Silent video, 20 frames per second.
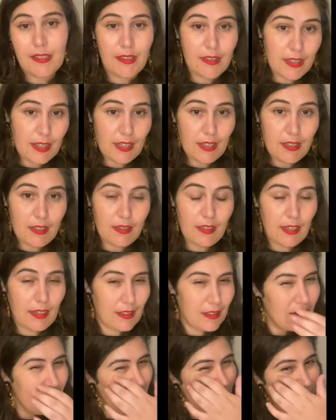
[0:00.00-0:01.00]
theme,
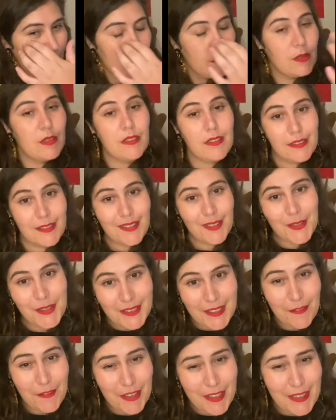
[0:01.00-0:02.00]
as long as
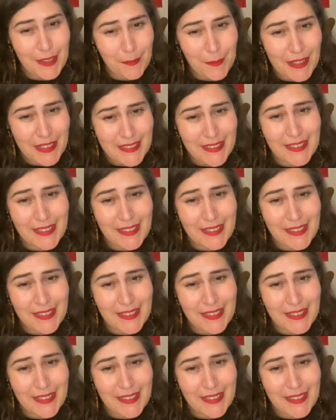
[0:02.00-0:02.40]
everything meets